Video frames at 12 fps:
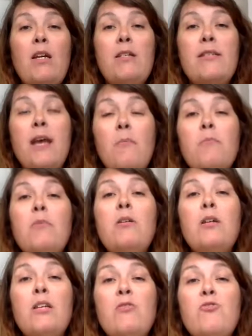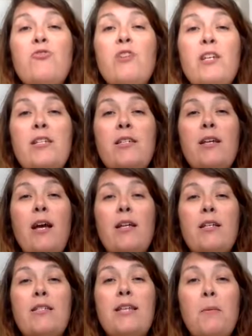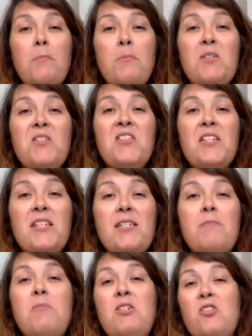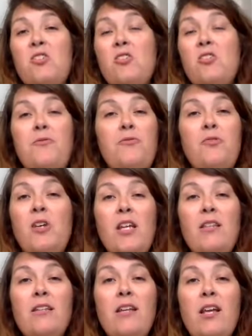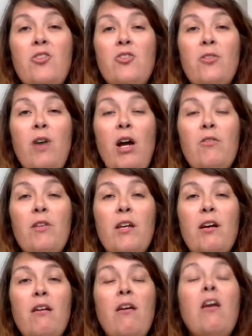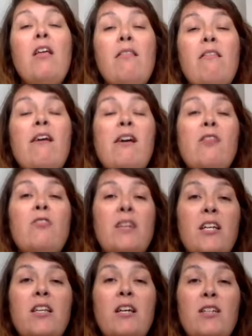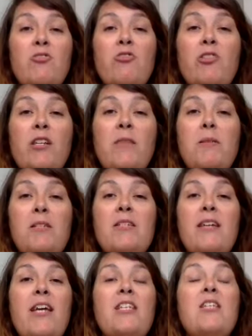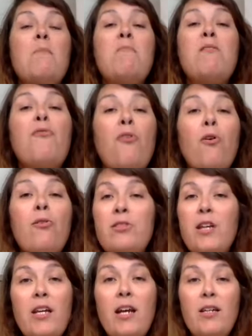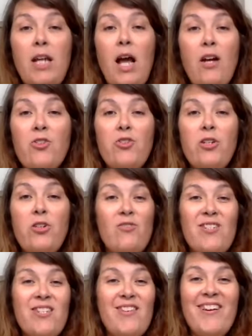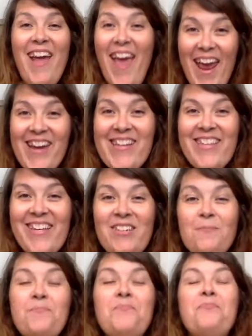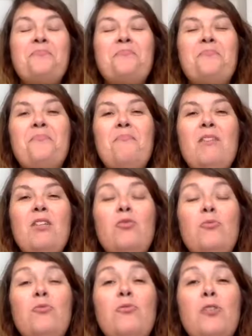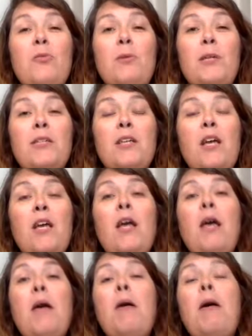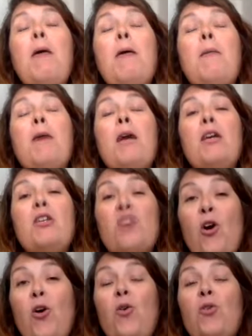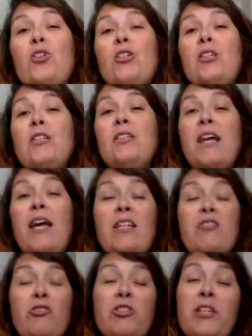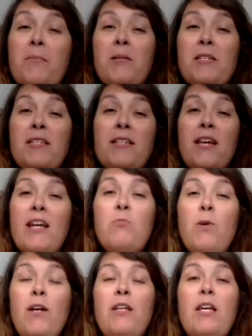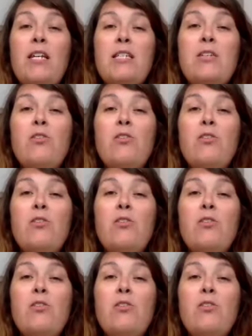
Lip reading: Some industries and some businesses, because of the nature of how they are going to need a strategic business case before they can actually consider anything to move forward. So the strategic business case, what it's